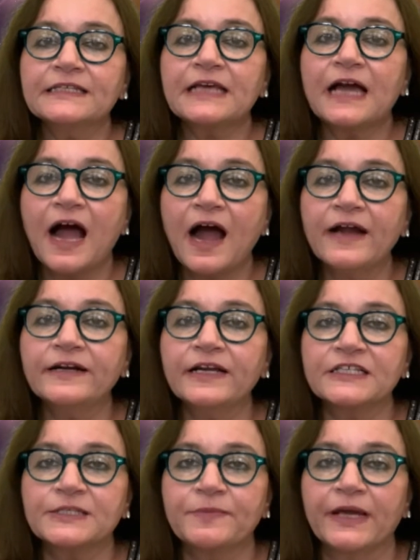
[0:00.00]
hard
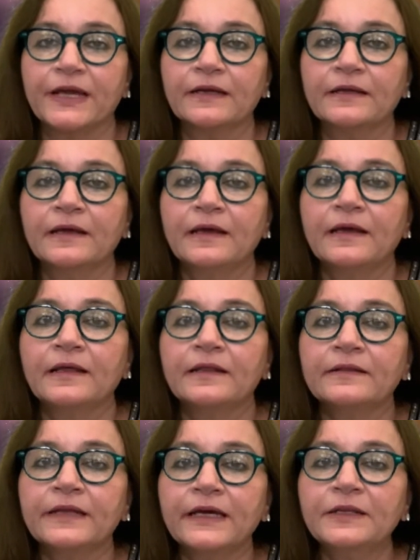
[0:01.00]
aspect,
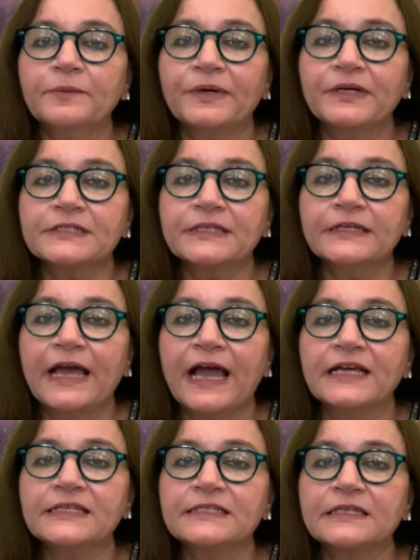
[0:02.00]
then the person
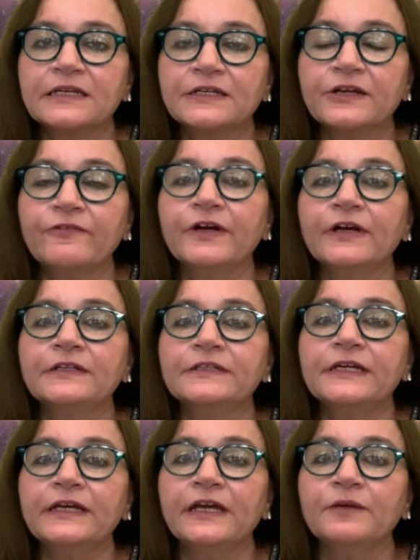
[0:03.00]
has
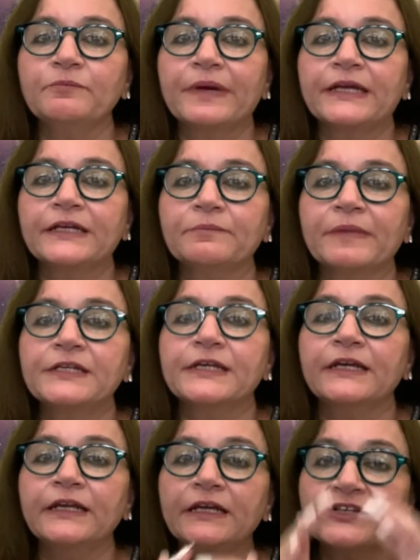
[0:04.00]
difficulty in
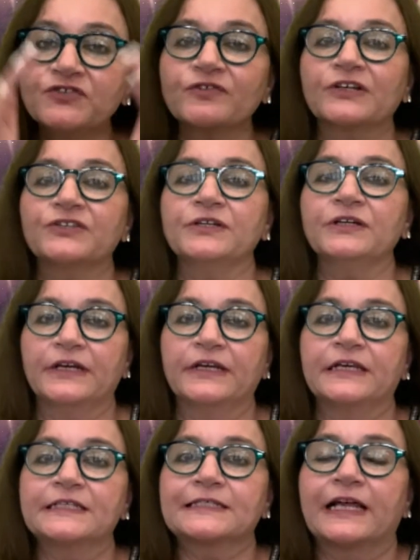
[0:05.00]
maintaining structure in
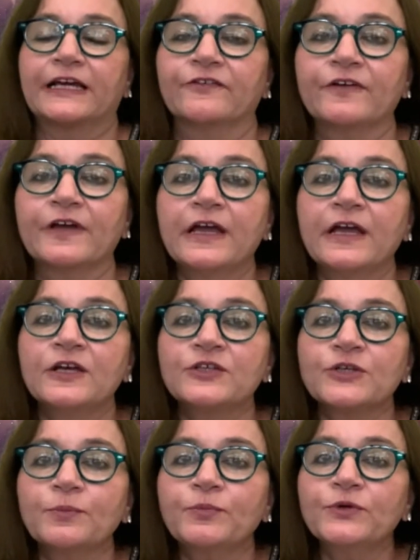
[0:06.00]
his life.
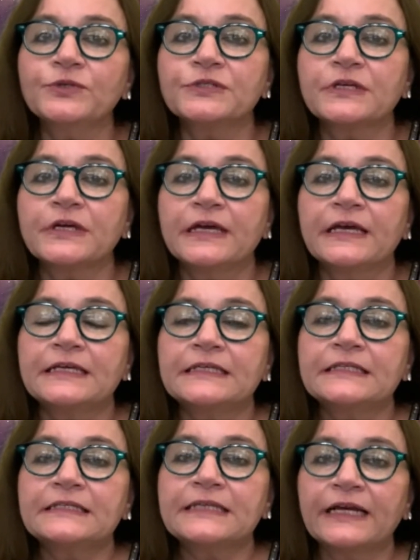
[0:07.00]
Suppose
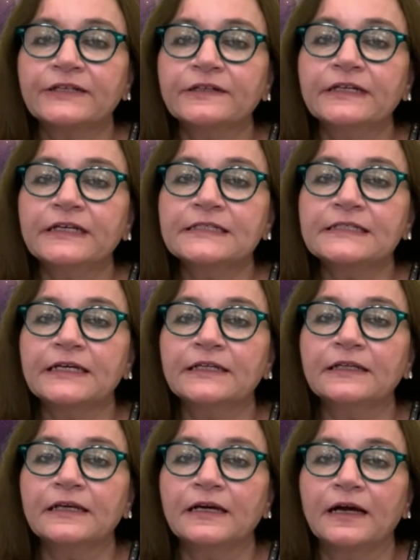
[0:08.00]
Saturn is
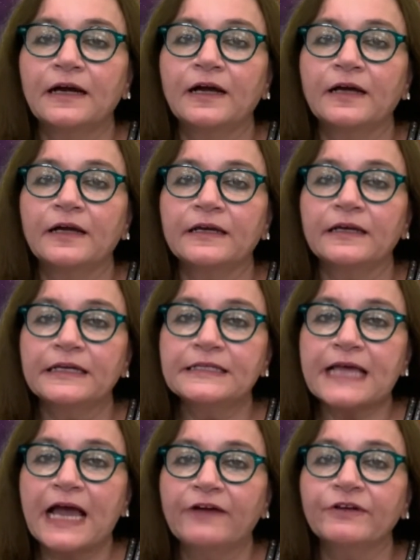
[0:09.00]

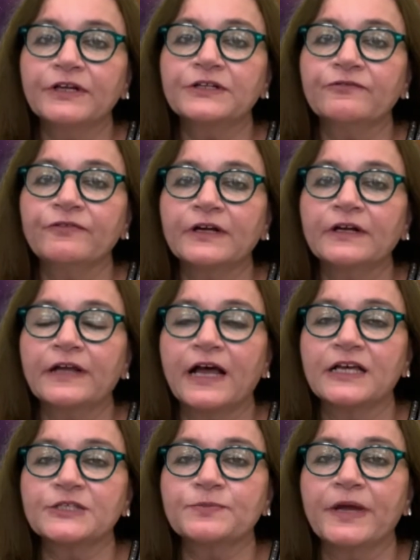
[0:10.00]
having difficult
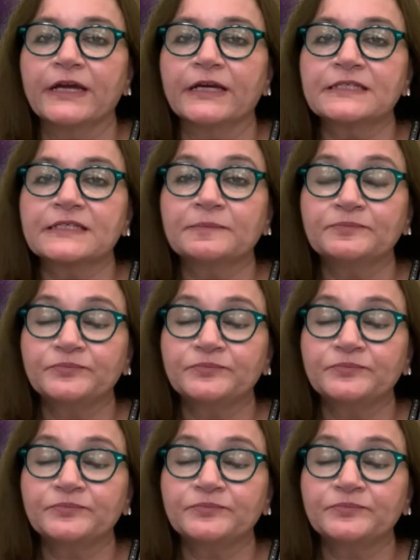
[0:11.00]
aspects